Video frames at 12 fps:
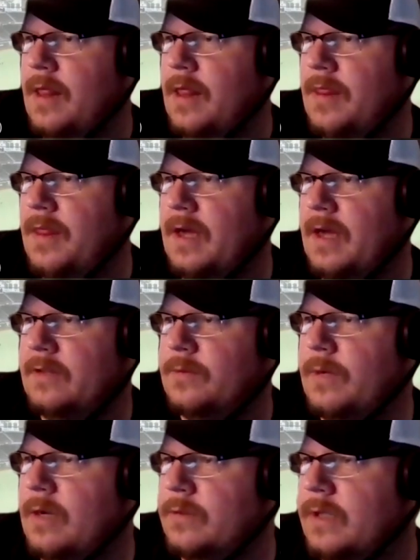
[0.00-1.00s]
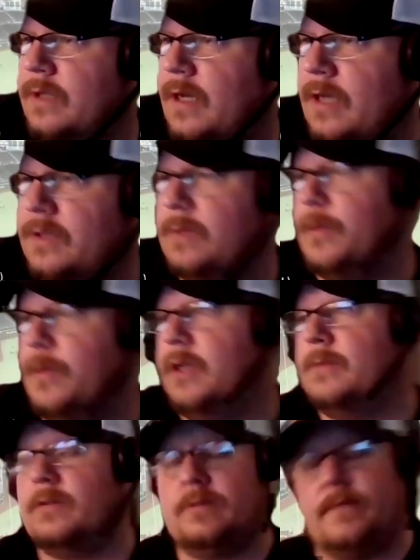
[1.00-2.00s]
That's what I was going to actually bring up.
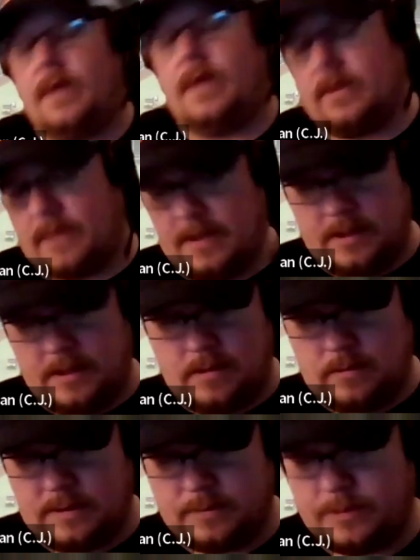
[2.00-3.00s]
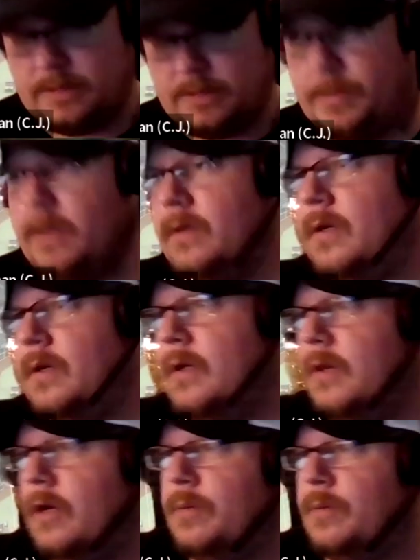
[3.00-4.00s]
So Zavala right now, as we speak,
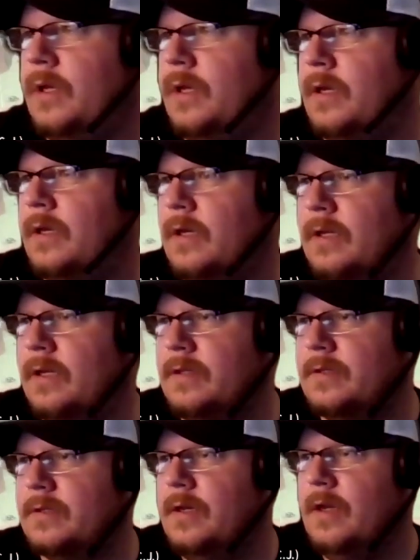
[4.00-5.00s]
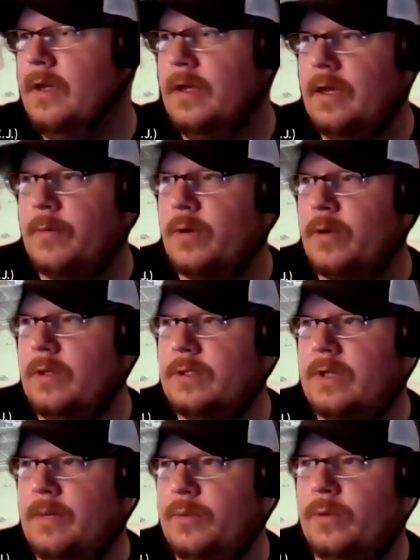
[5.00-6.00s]
they are playing against Amarillo
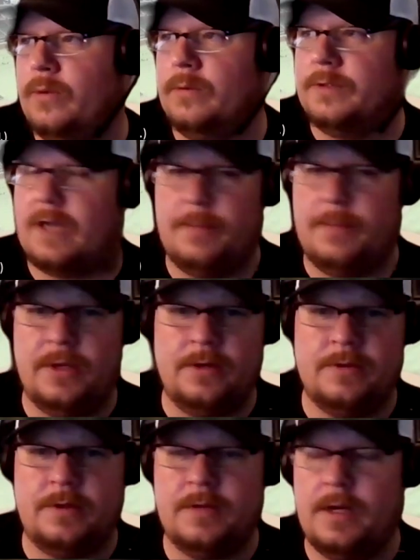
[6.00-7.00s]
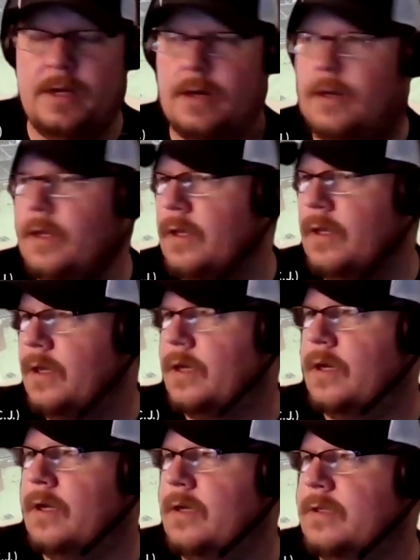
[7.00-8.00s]
Sod Poodles. I'm here, they're there.
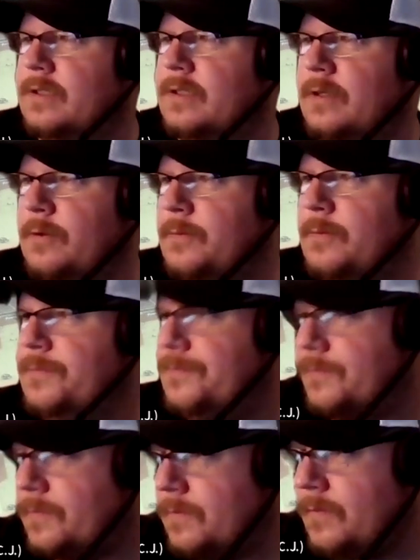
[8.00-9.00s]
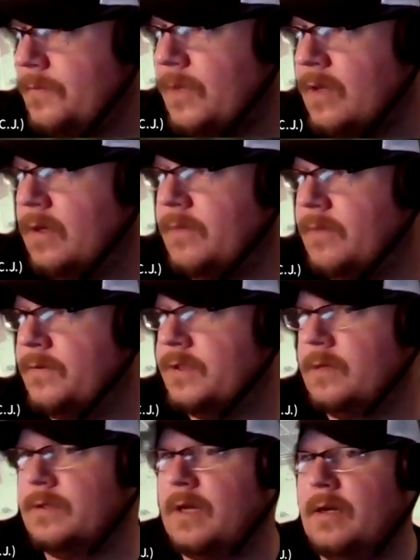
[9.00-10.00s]
So
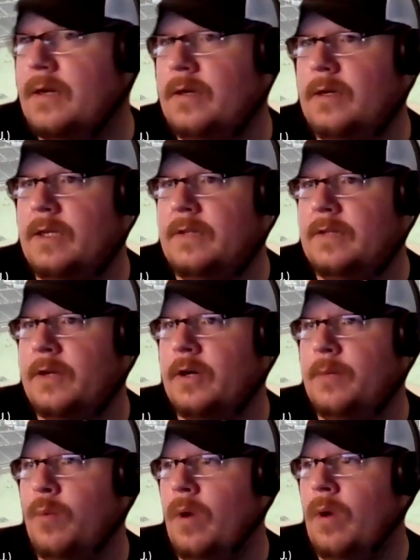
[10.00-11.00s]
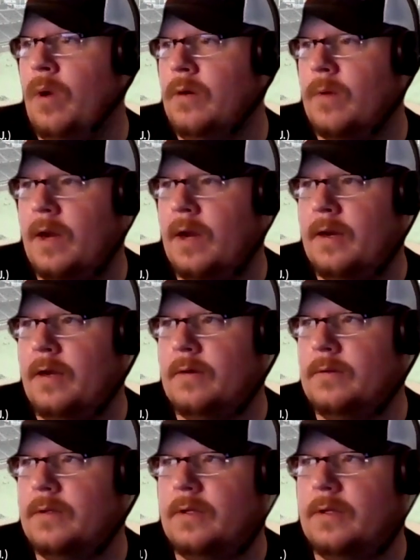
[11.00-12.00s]
Frisco's kind of they're up 1-0 right now.
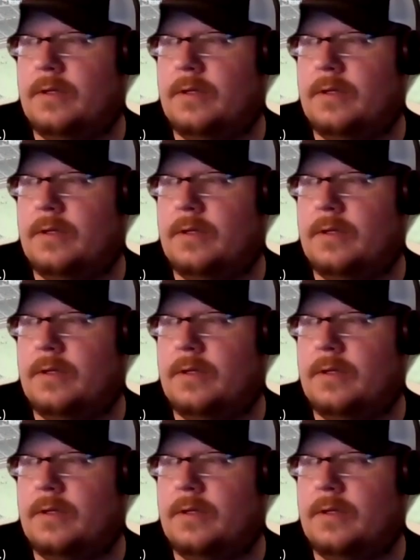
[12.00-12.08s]
Mm-hmm.